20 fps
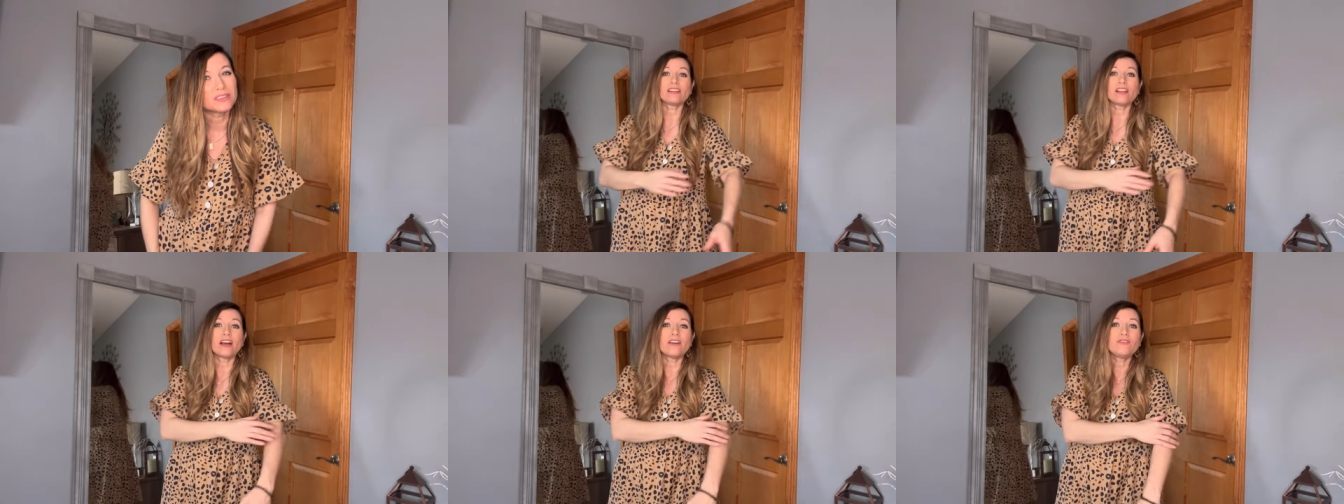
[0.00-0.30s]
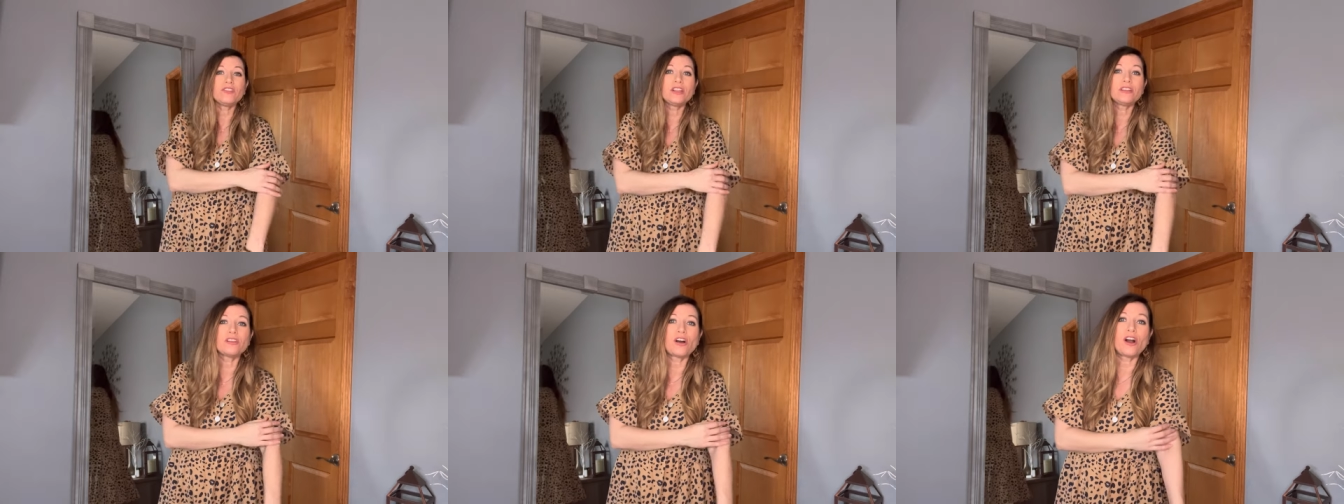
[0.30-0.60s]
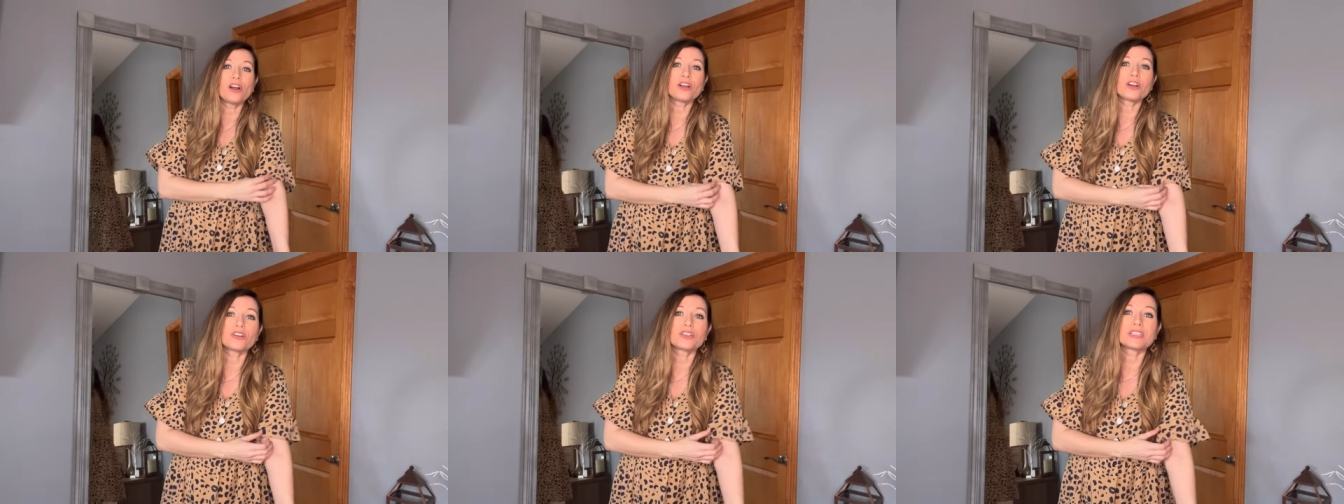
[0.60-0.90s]
I love the
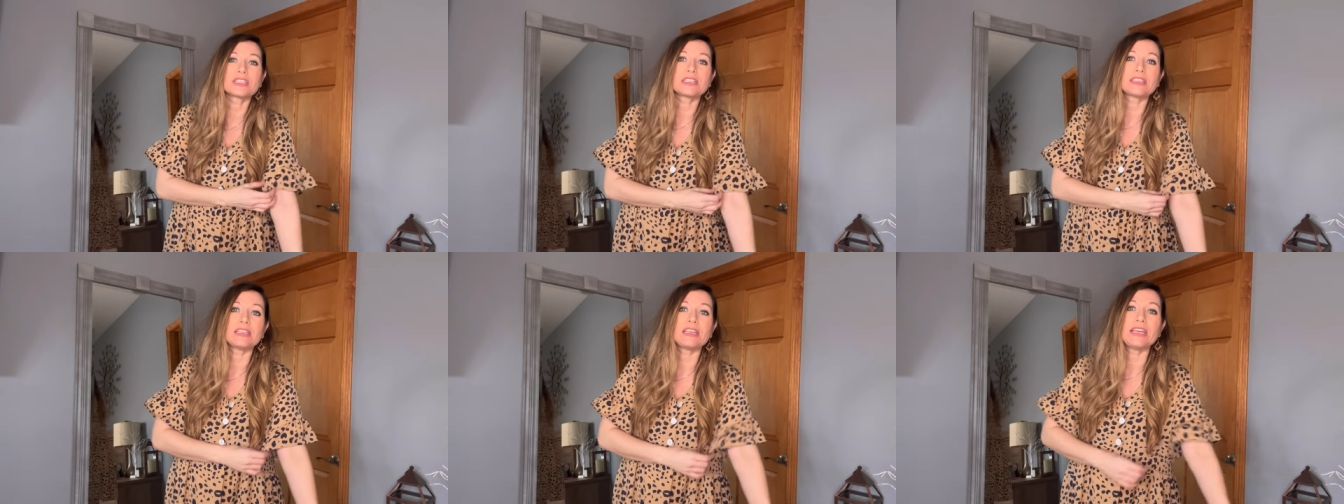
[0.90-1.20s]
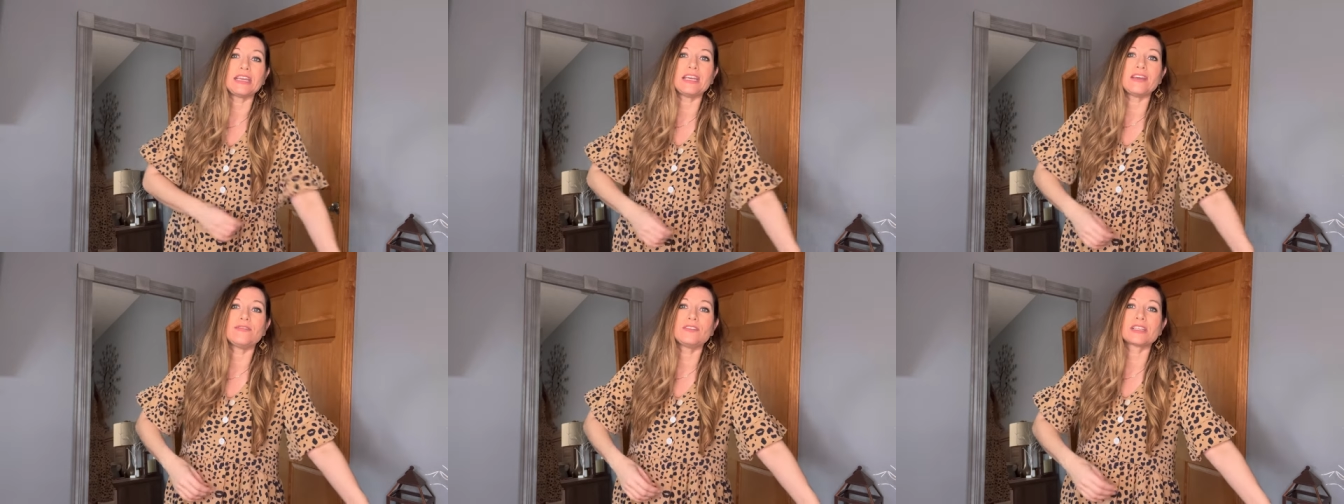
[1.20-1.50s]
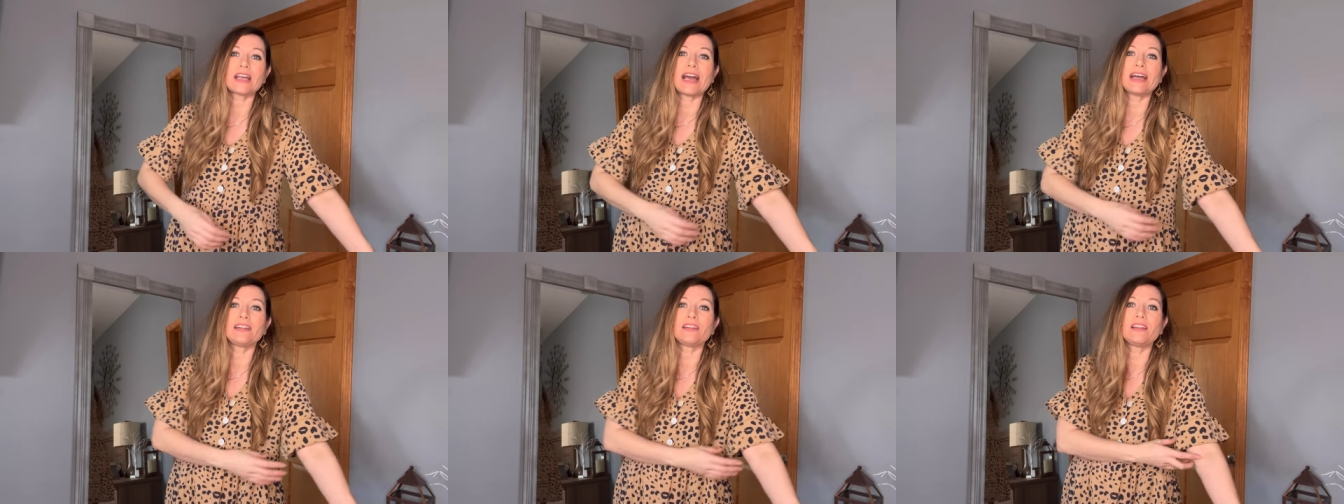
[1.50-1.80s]
longer sleeves.
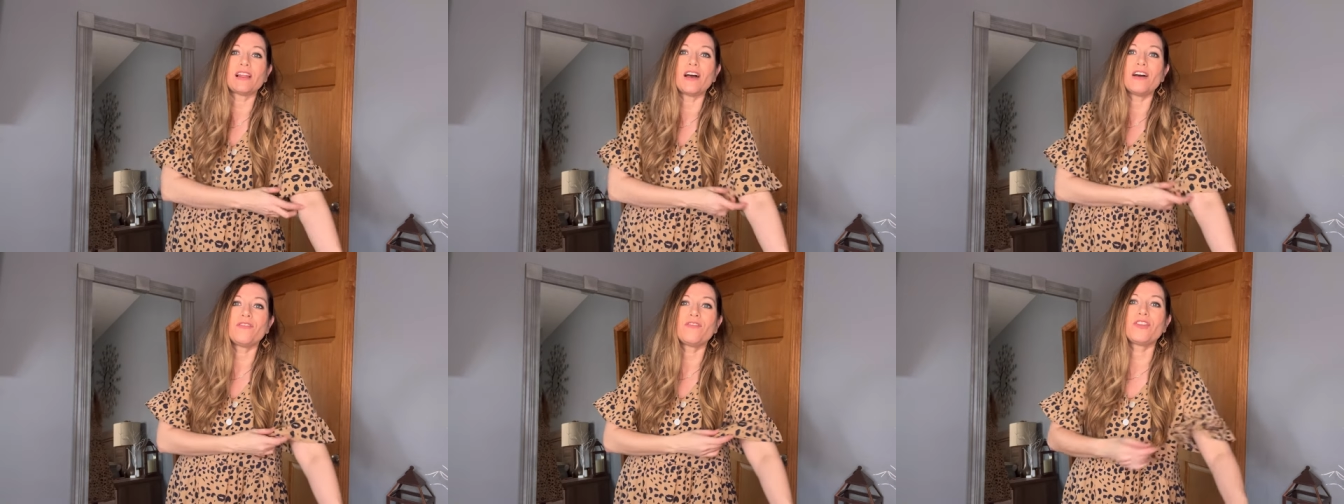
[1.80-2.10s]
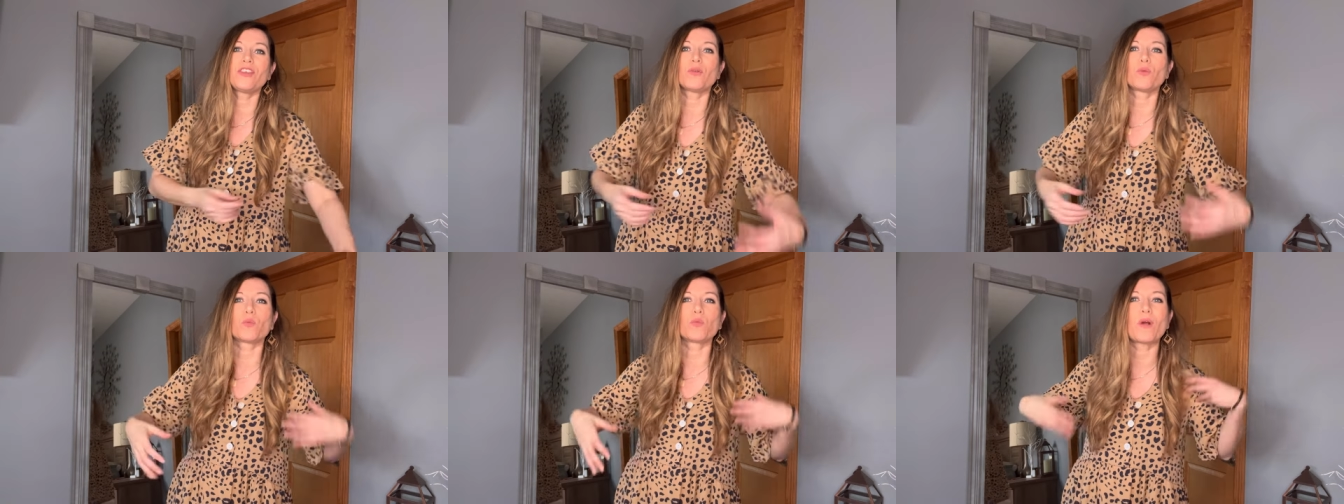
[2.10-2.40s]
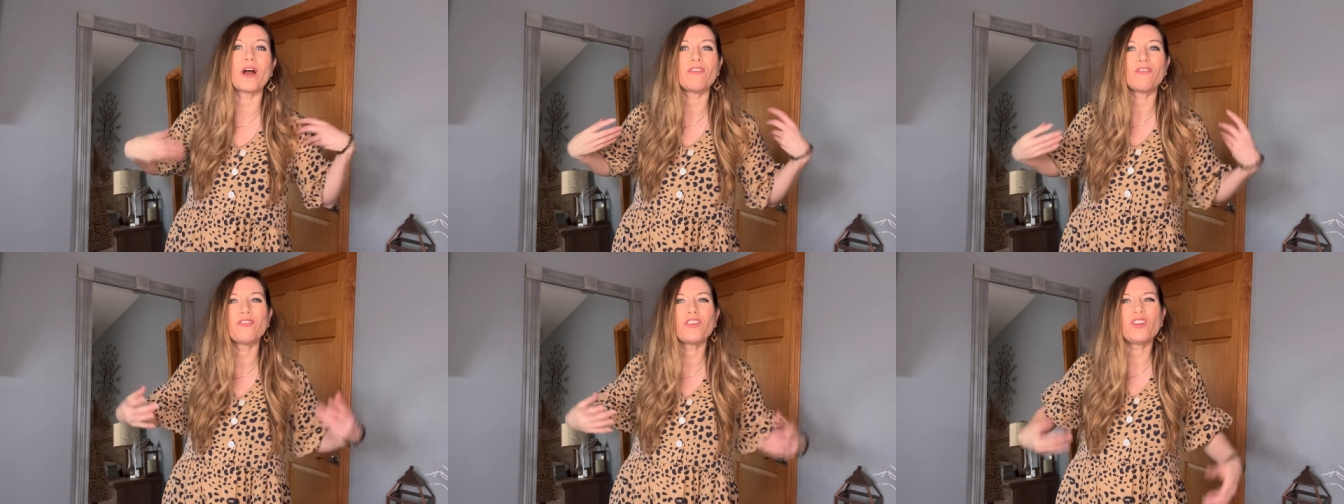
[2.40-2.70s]
I love the
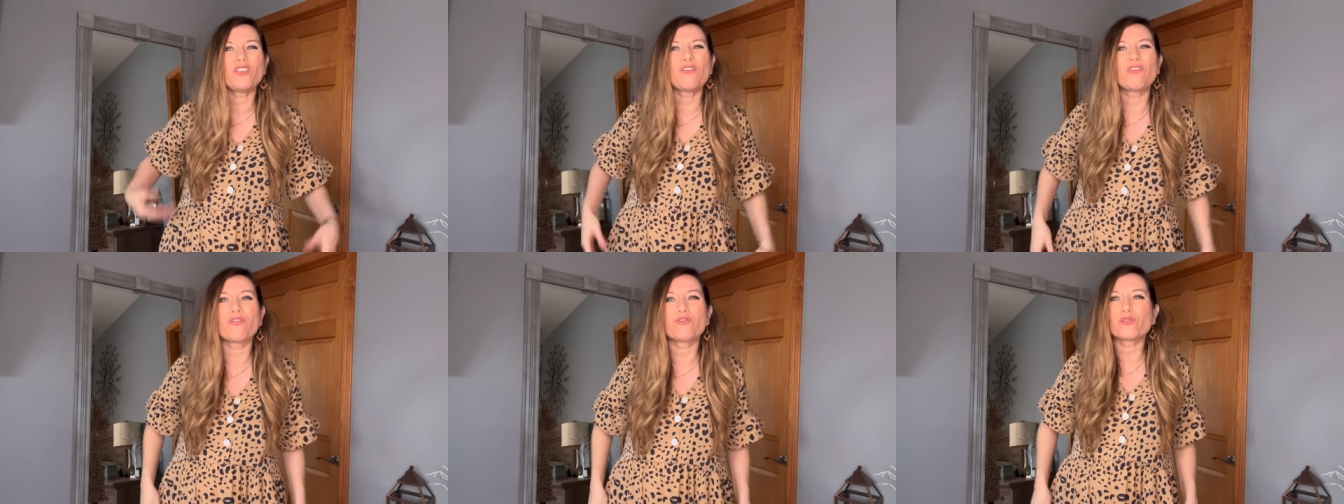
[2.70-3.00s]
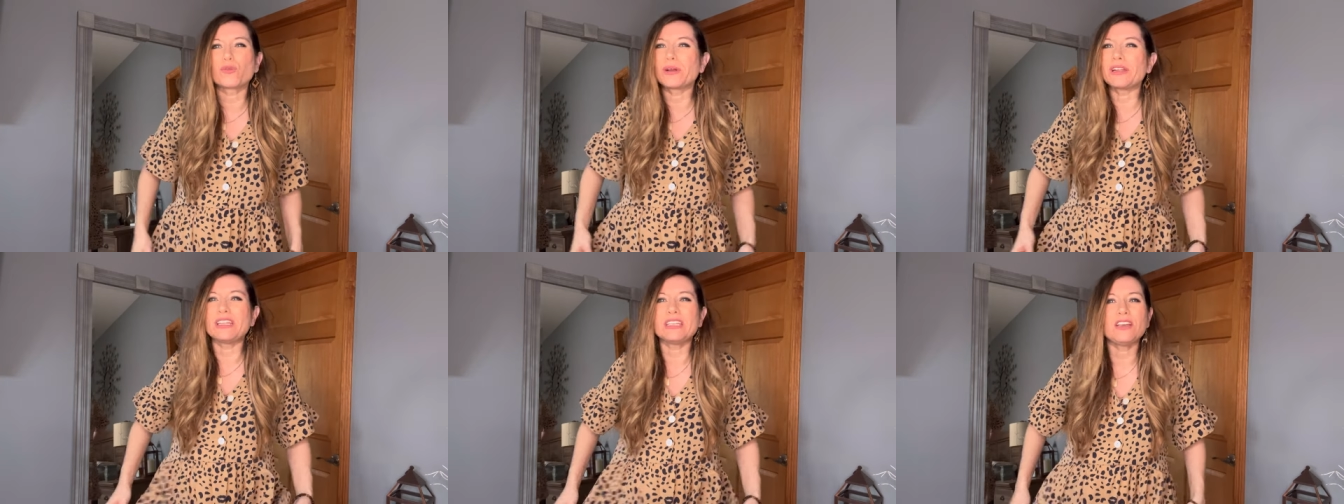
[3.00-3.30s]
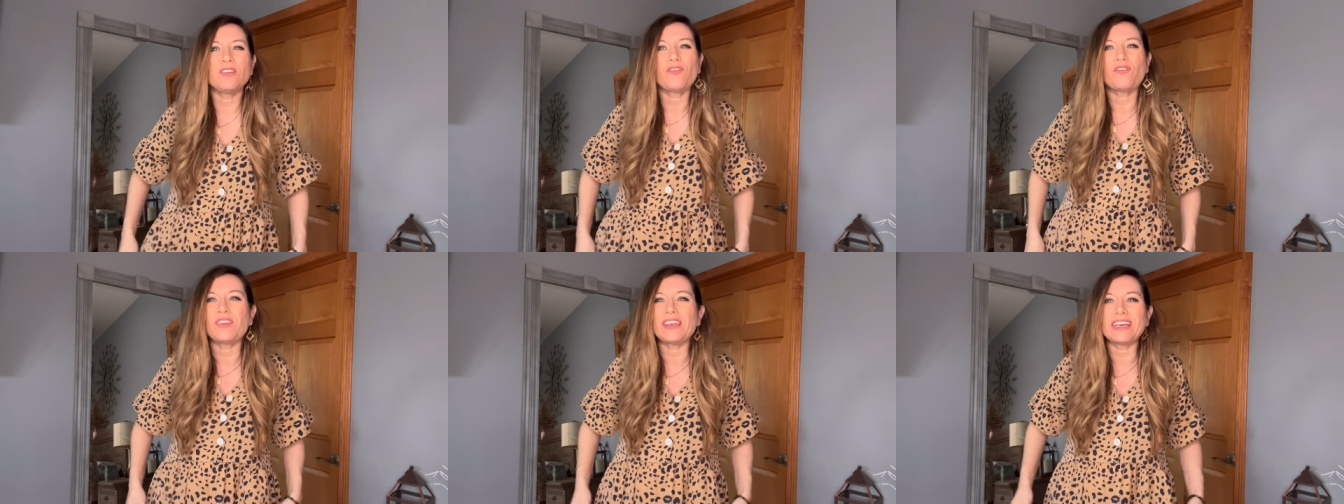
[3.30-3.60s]
ruffle,
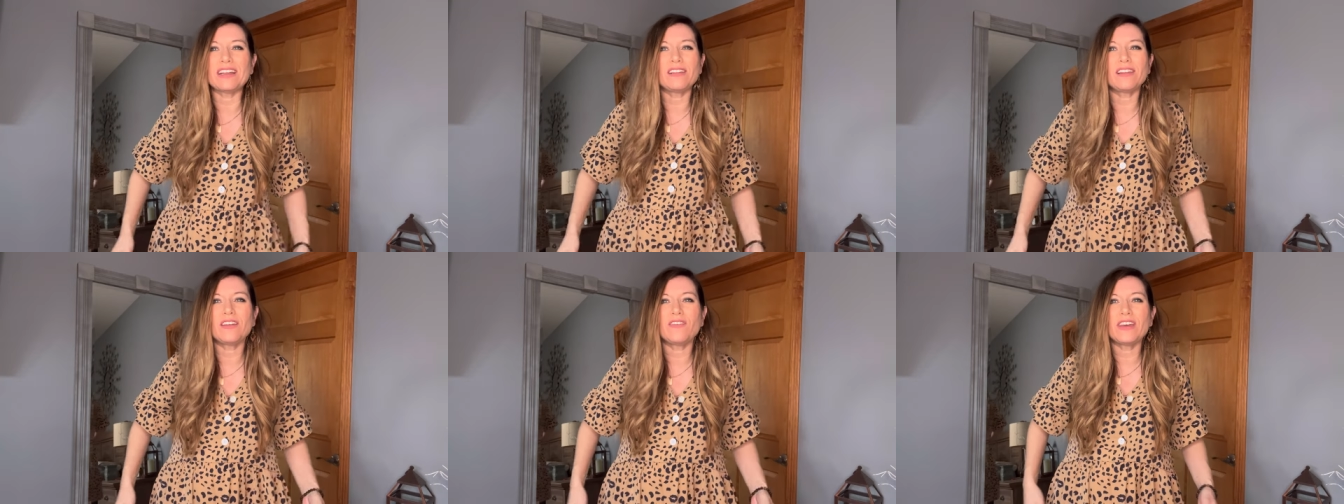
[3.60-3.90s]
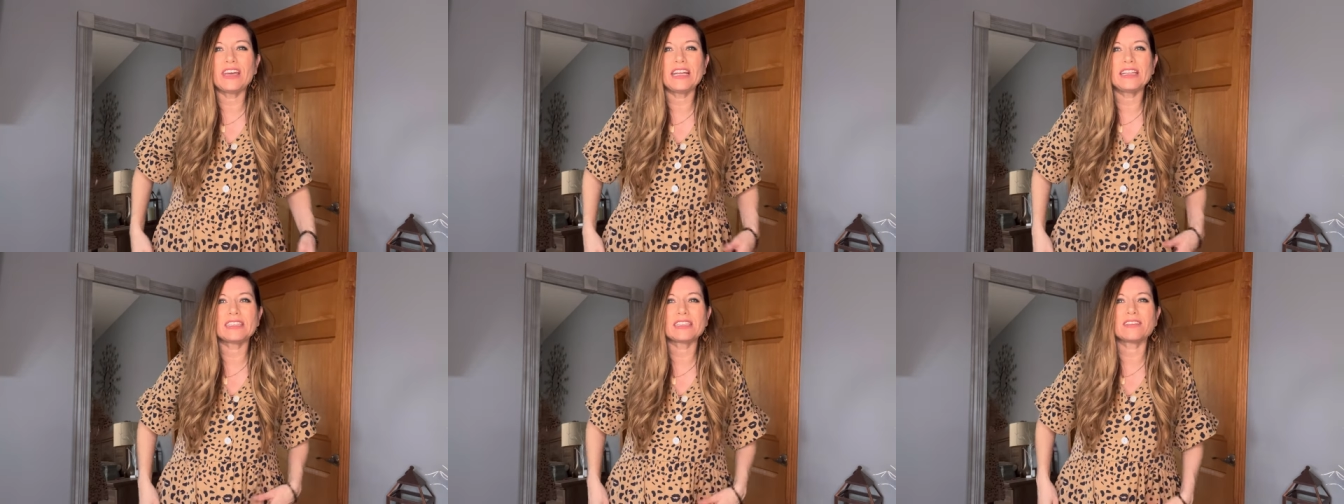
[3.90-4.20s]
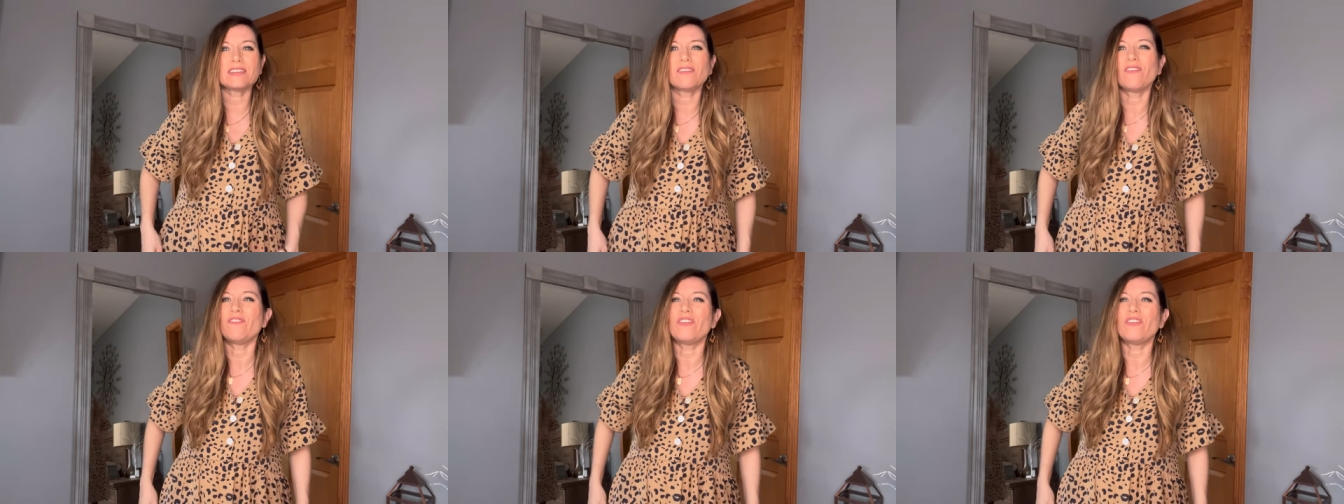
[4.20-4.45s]
frilly feel of it.